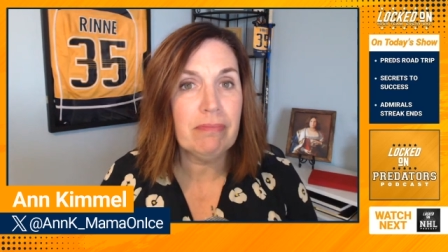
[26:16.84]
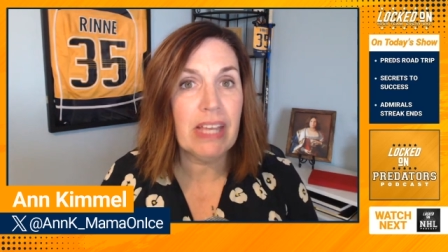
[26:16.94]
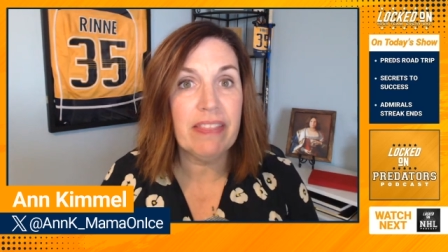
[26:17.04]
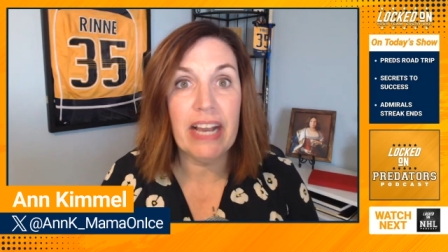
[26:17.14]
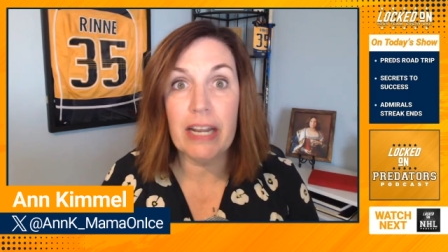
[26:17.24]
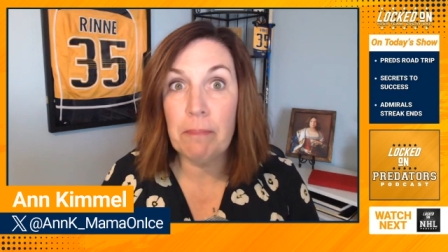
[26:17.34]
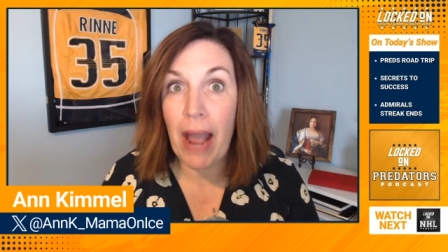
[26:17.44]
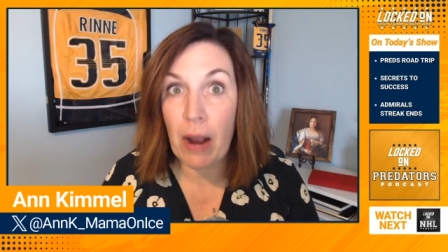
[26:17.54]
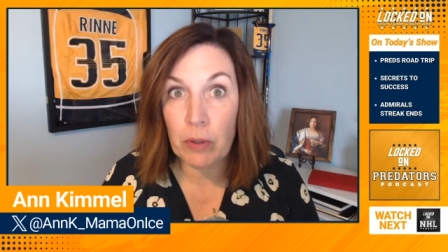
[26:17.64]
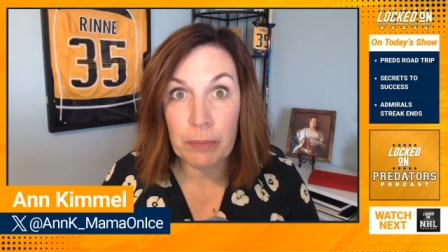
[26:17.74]
They got a
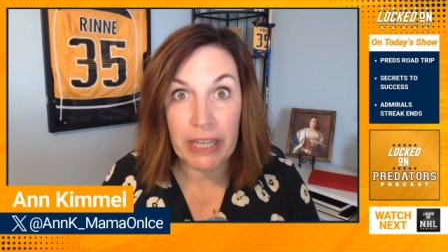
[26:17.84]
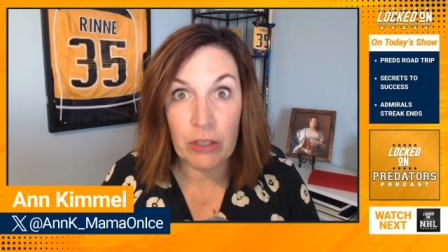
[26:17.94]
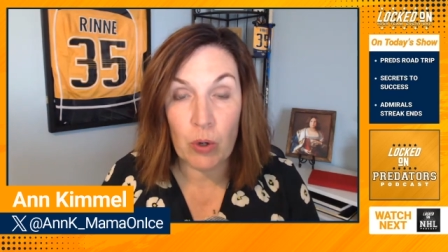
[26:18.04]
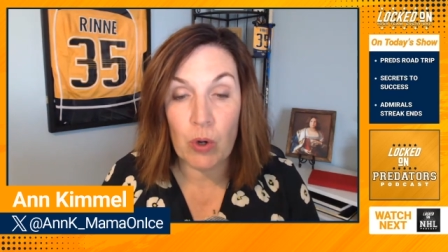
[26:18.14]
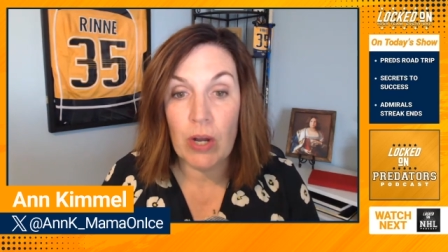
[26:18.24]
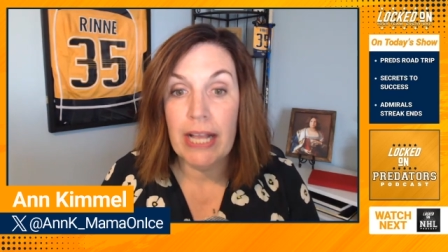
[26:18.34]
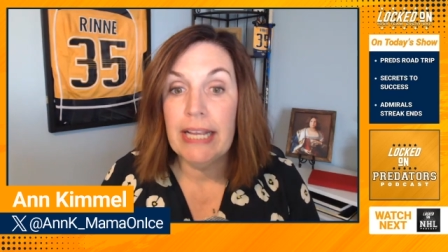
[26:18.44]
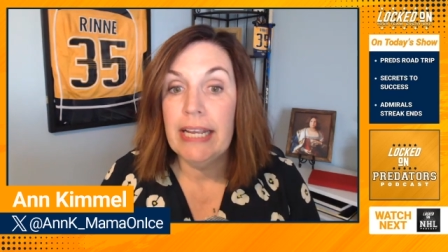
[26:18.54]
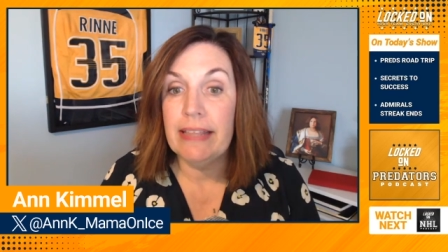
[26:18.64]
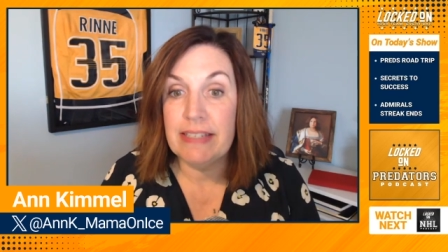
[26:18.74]
power play goal
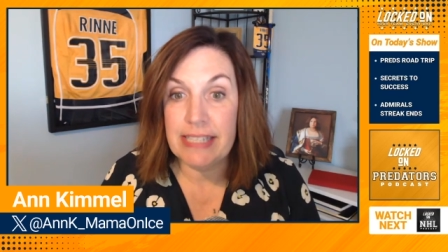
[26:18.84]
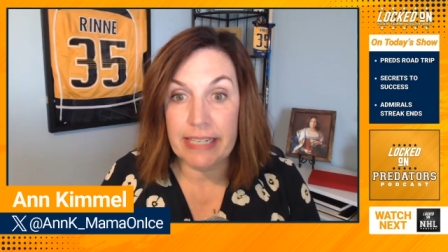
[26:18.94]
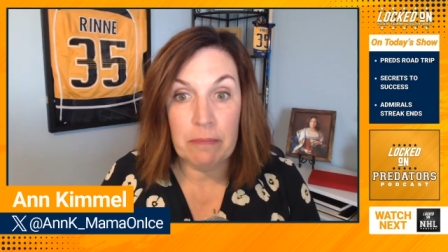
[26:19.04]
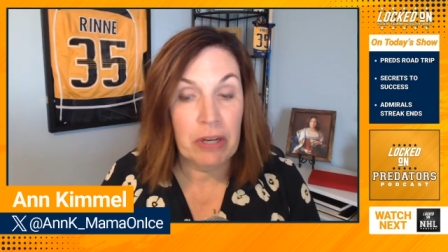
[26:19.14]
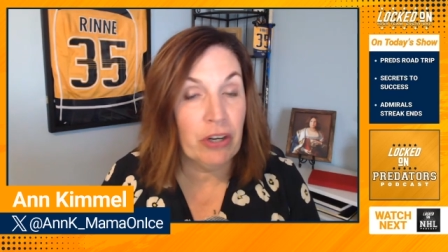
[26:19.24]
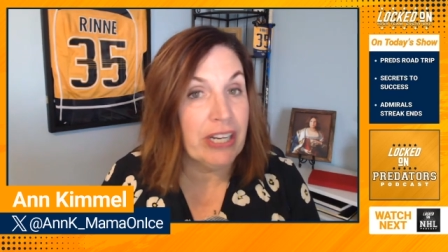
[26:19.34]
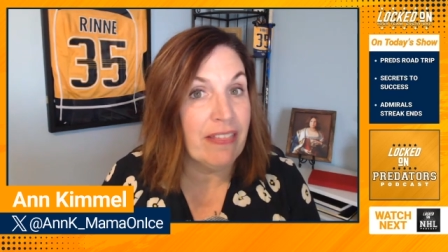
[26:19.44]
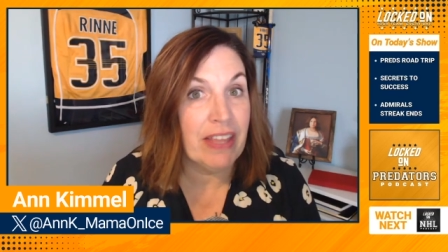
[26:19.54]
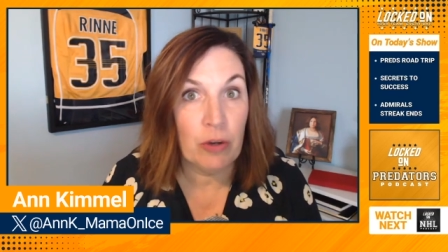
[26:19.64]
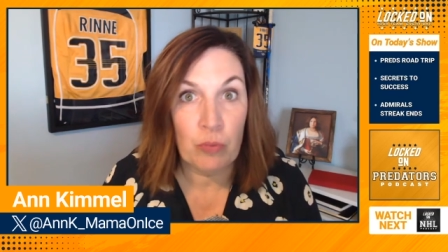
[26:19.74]
in the second period and
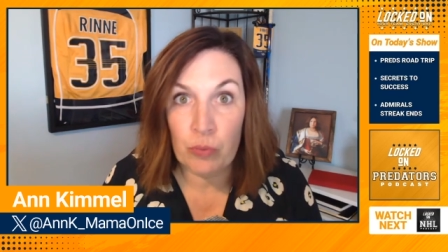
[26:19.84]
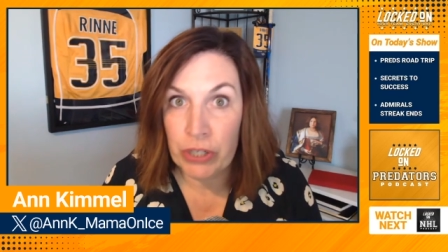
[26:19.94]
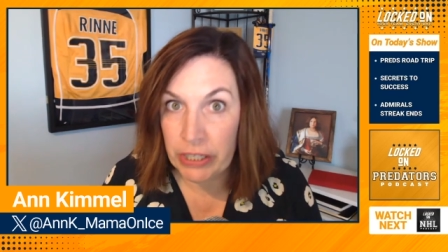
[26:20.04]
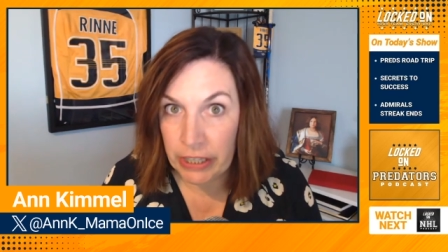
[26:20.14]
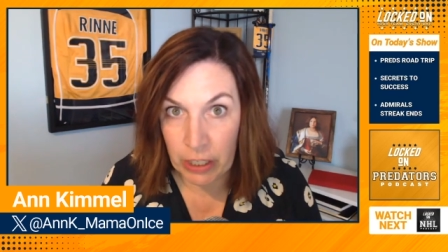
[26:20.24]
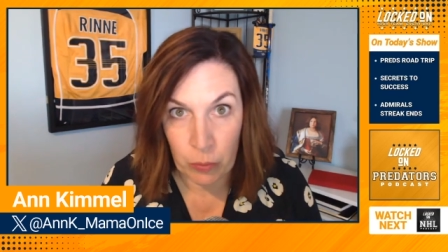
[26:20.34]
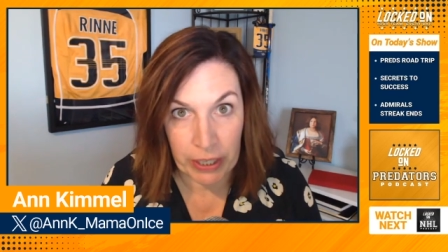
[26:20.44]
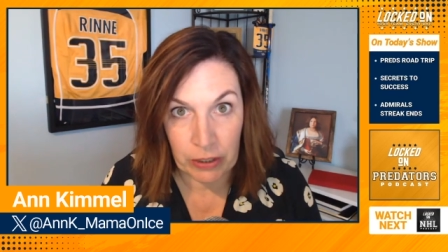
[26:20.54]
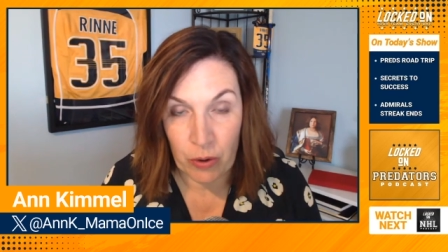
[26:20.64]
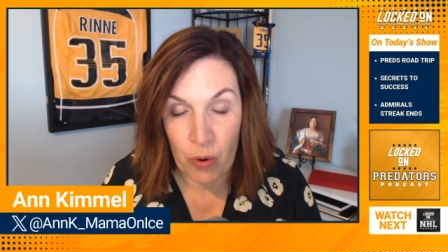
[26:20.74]
then a really
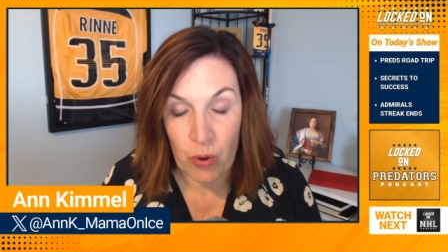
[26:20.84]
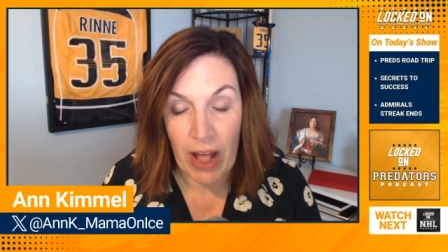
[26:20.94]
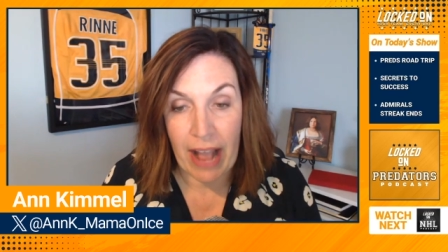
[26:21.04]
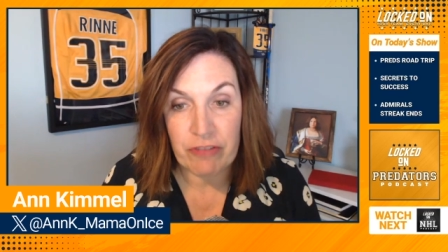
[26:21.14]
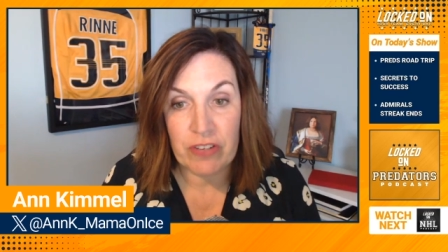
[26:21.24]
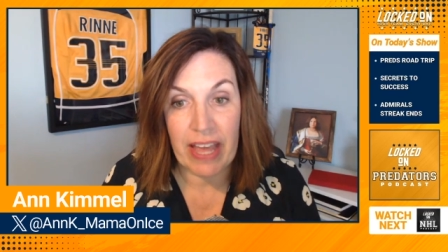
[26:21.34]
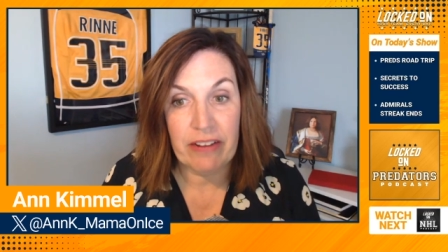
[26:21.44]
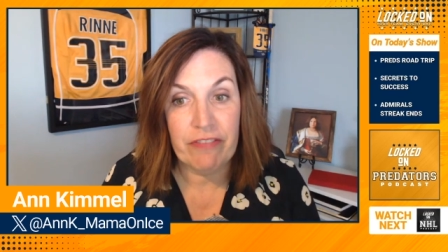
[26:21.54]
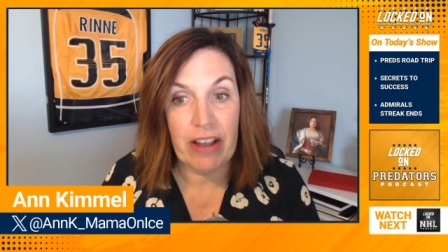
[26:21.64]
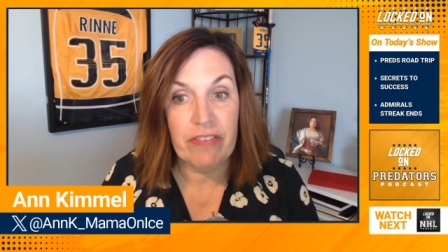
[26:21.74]
quick goal after that
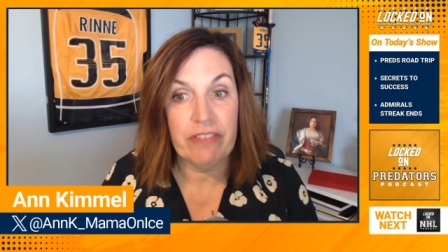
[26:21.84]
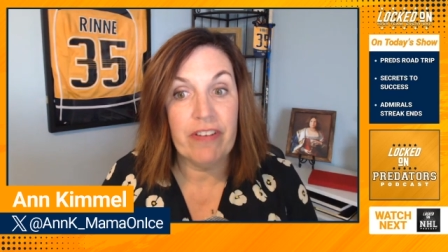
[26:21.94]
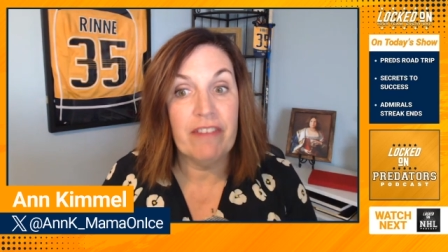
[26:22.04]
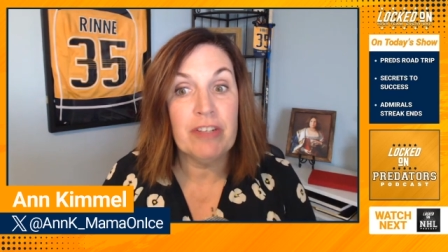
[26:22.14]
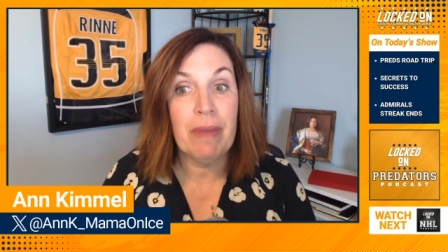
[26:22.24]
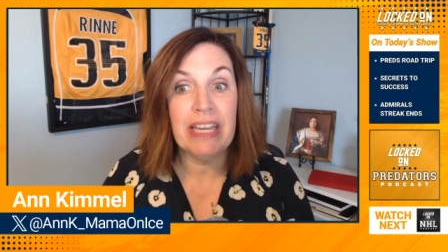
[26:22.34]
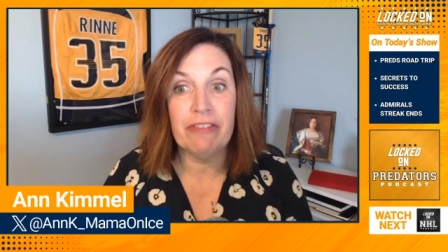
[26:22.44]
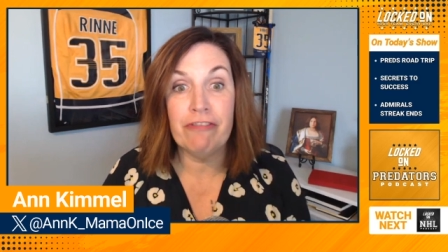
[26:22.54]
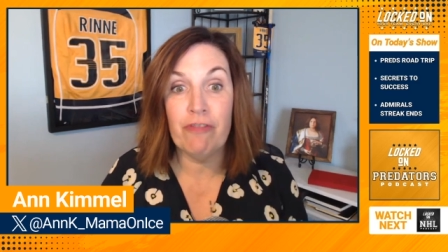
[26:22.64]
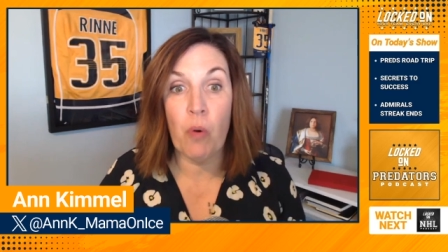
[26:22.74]
at five on five to make it
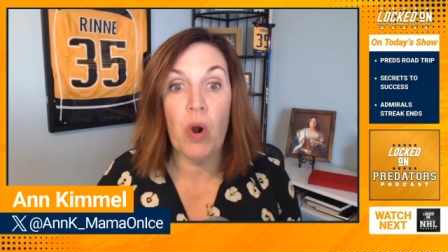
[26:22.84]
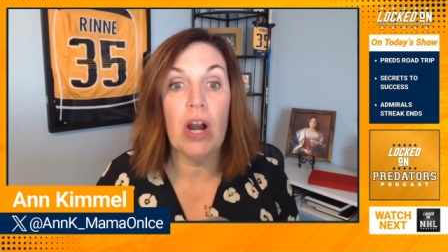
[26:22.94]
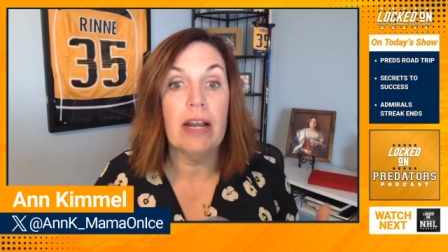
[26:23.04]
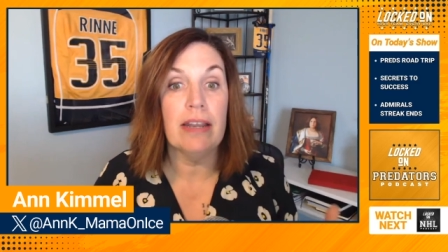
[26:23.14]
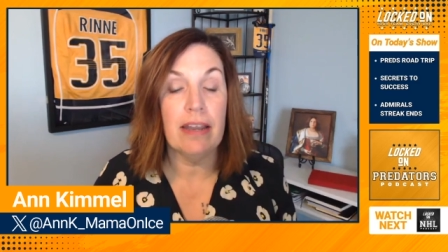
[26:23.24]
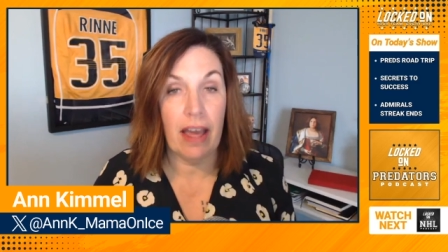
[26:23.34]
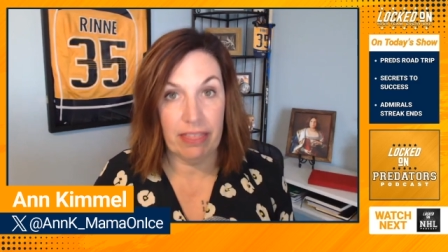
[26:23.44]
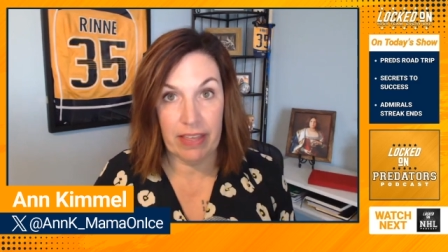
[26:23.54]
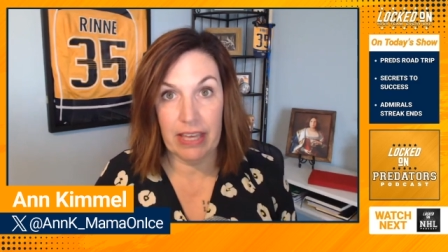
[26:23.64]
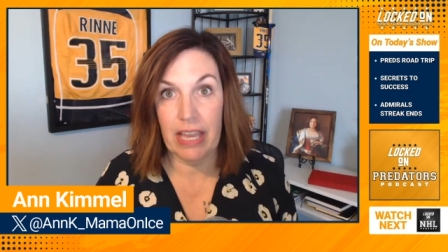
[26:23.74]
four nothing.